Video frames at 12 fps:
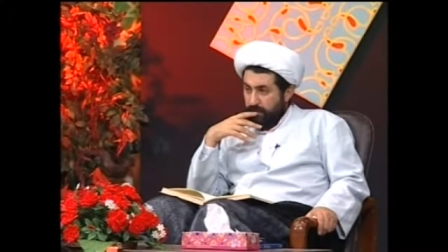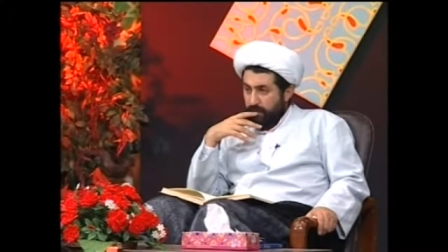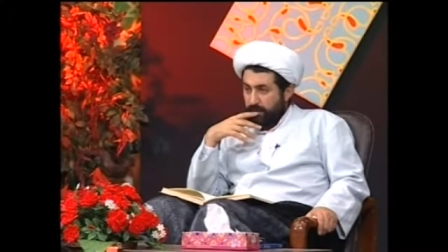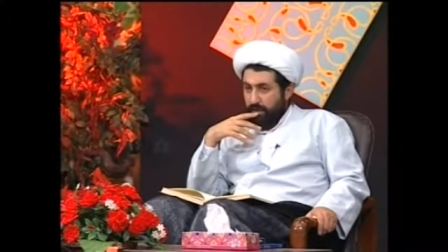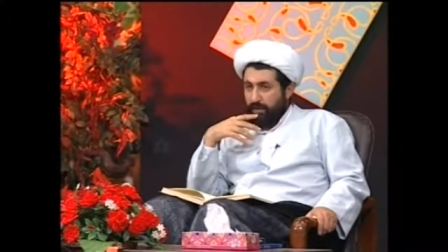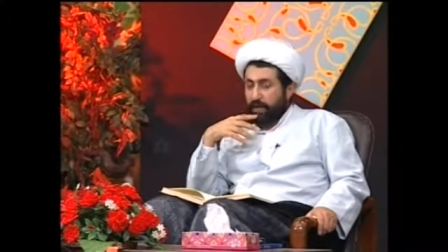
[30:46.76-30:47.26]

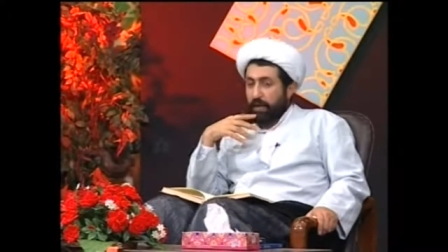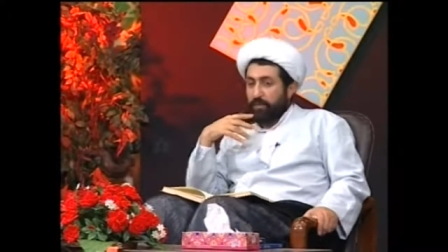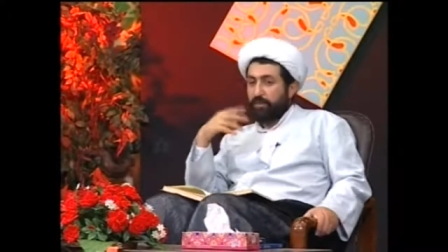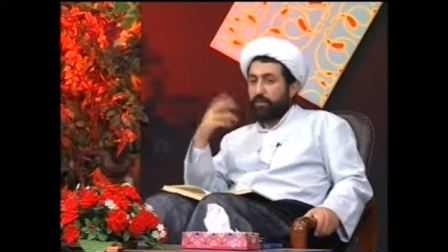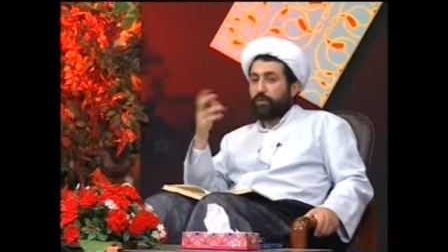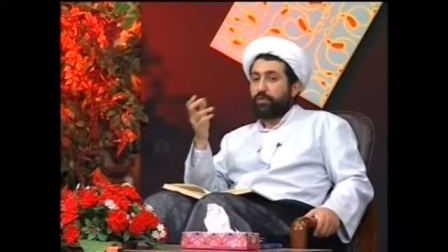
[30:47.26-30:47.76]
Yes.
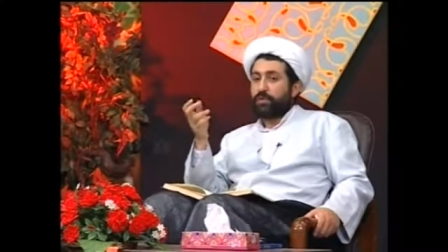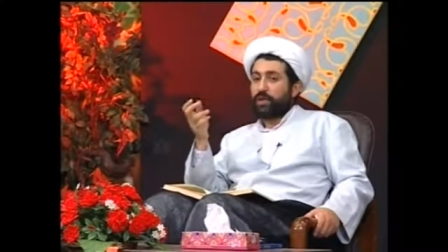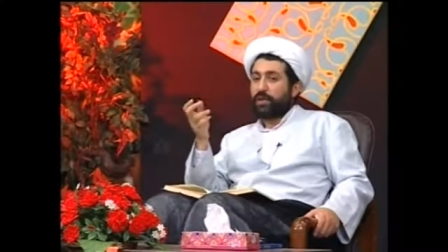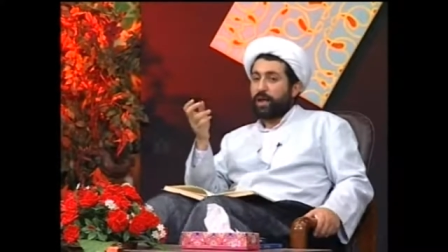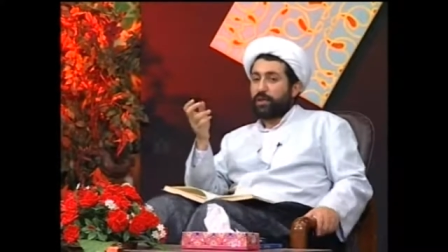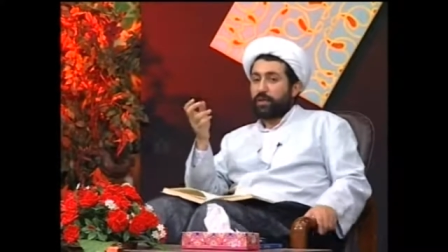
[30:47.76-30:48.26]
But we could
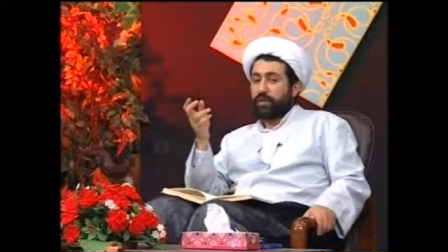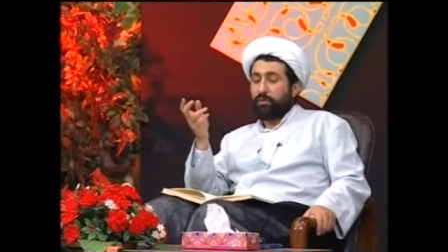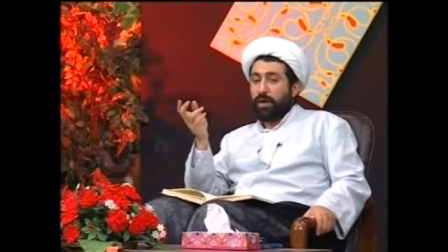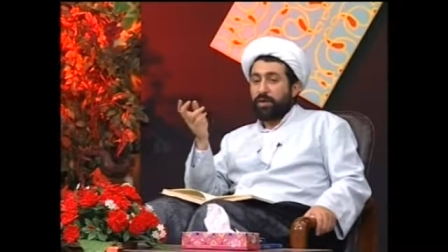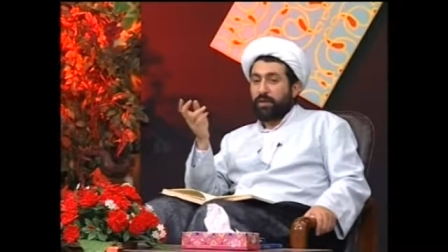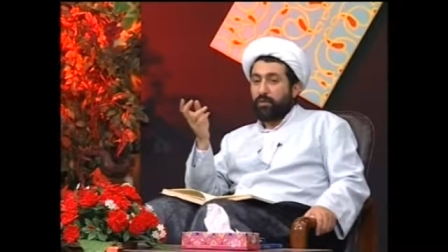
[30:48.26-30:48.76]
say, Ashadu
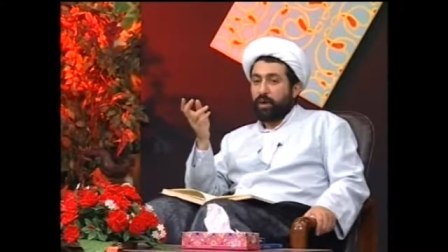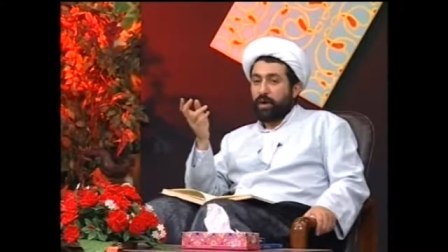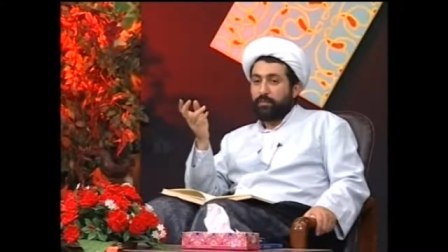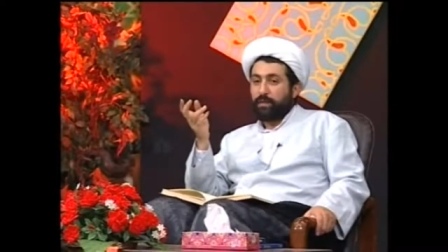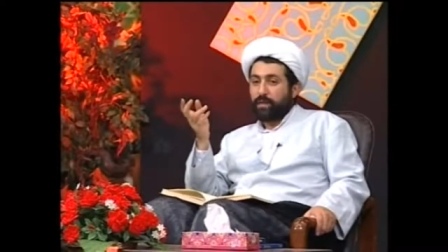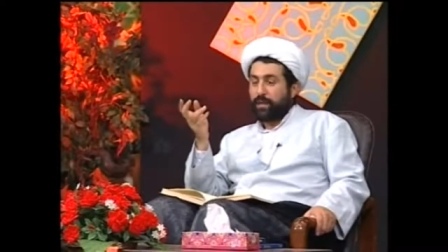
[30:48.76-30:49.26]
anna
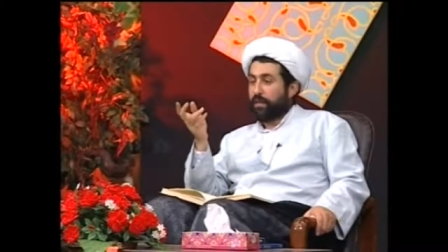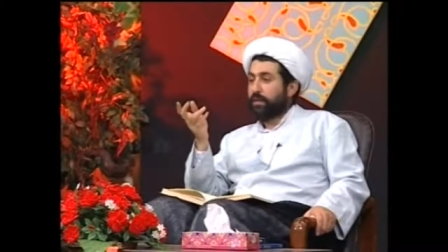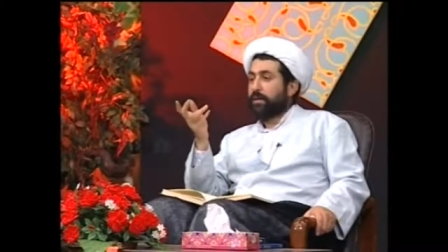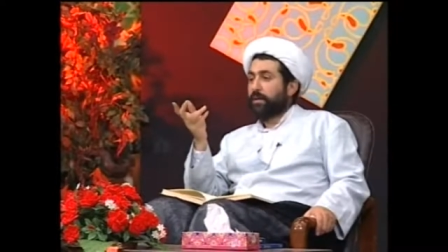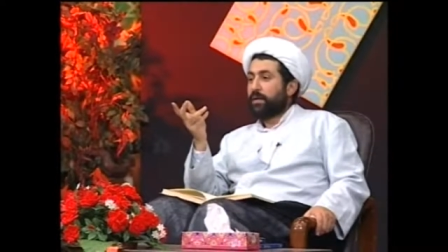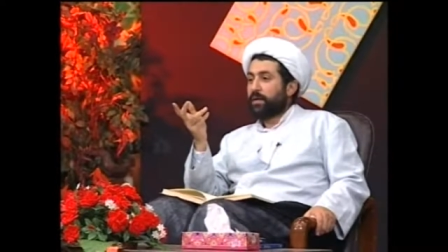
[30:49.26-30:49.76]
Muhammadan
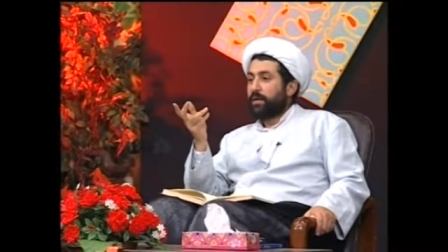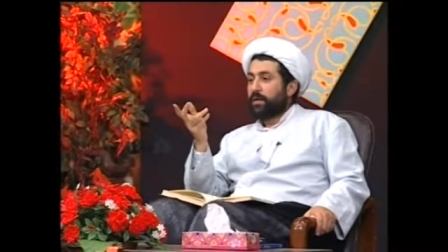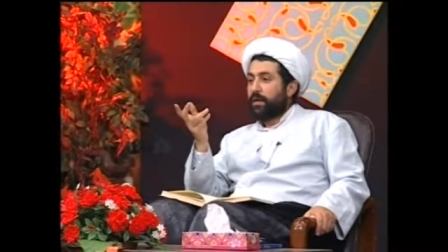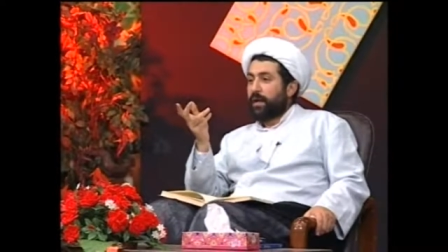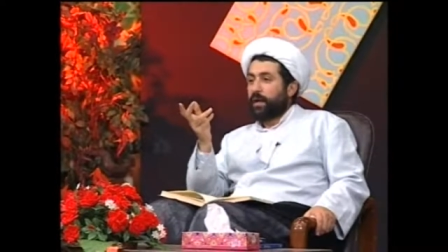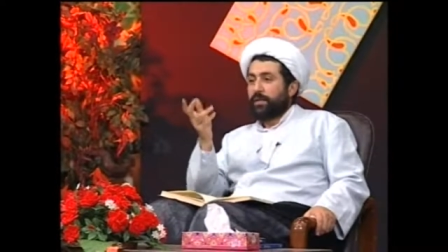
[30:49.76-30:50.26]

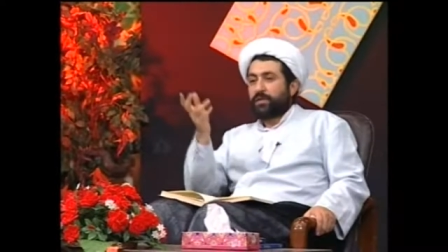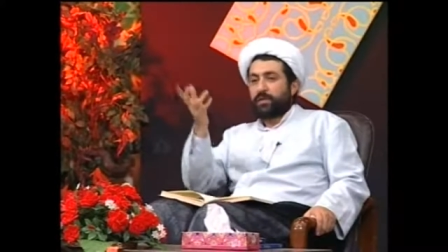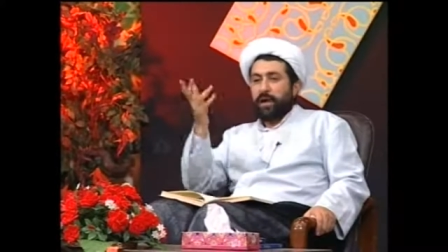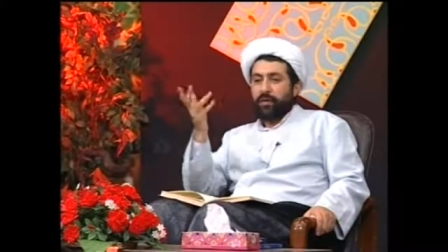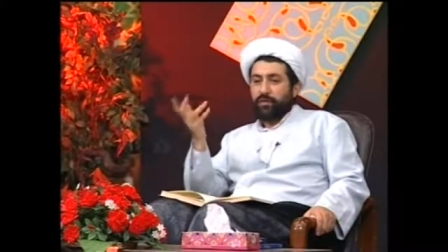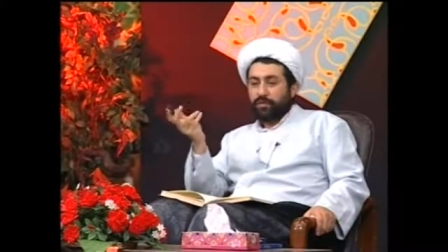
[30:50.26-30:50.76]

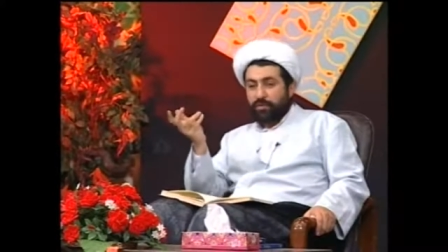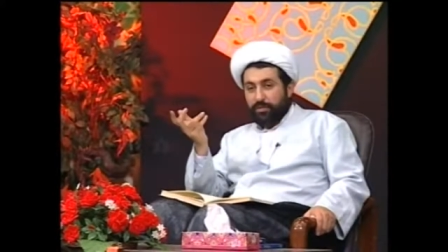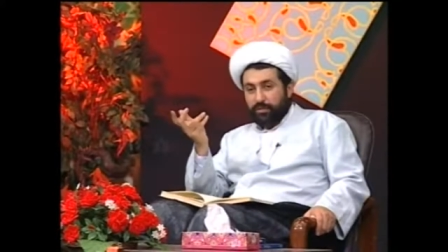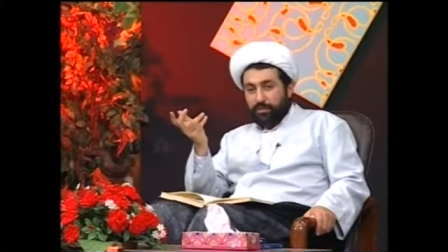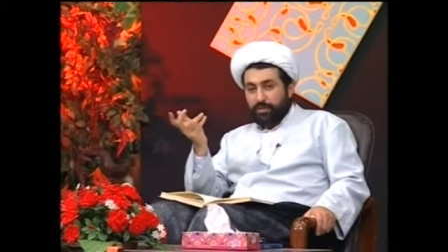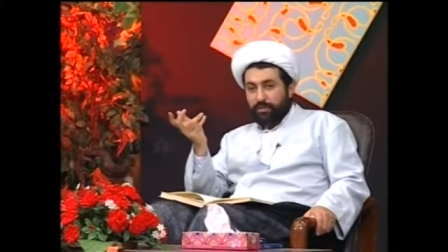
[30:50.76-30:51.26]
insanun.
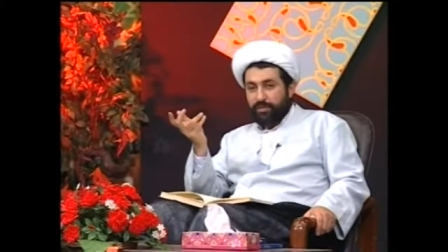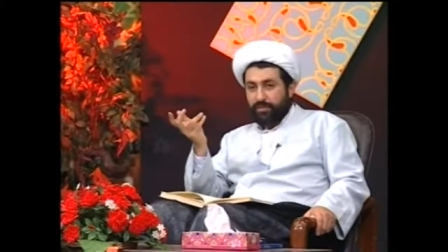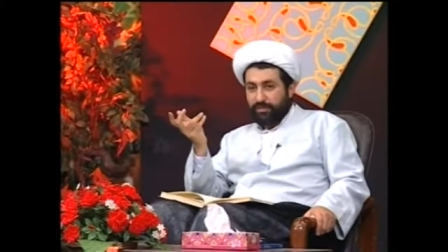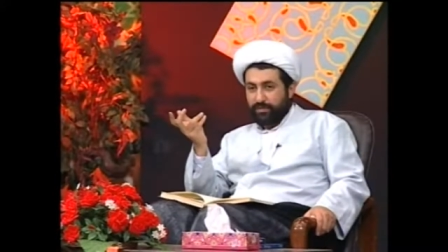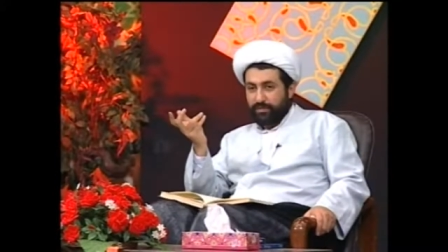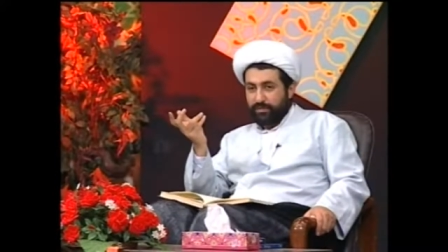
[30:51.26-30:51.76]

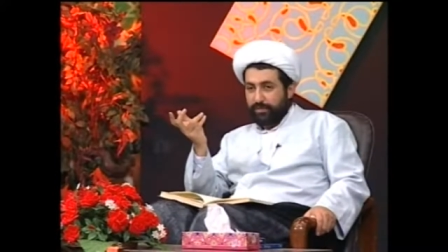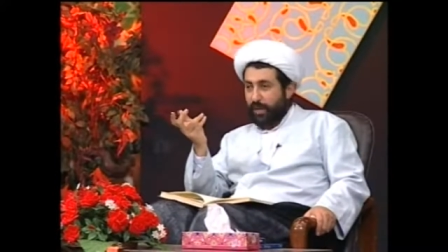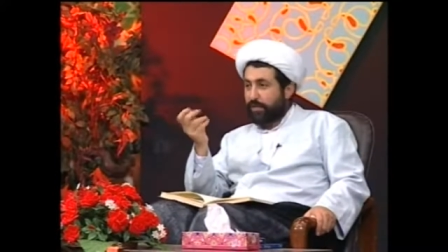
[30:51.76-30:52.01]
Why we